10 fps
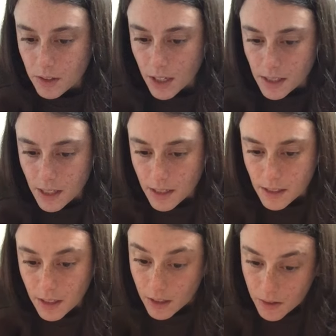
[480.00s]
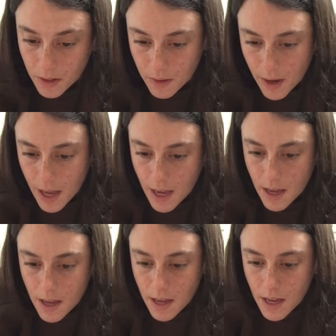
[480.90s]
trust that it's going to go all the
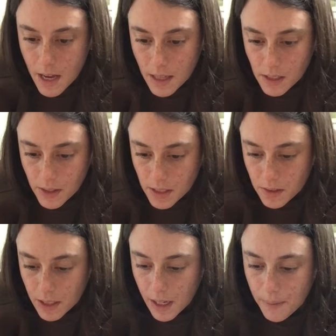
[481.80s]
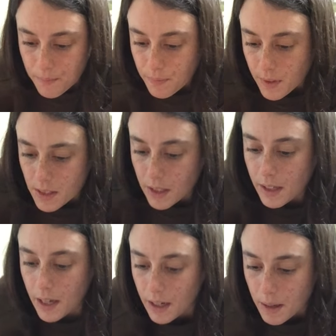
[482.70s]
way, and so I do it again until
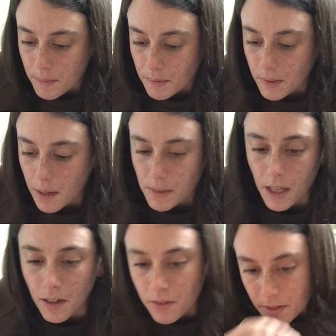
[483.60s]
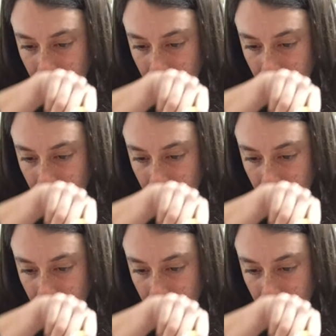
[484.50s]
it kind of comes off.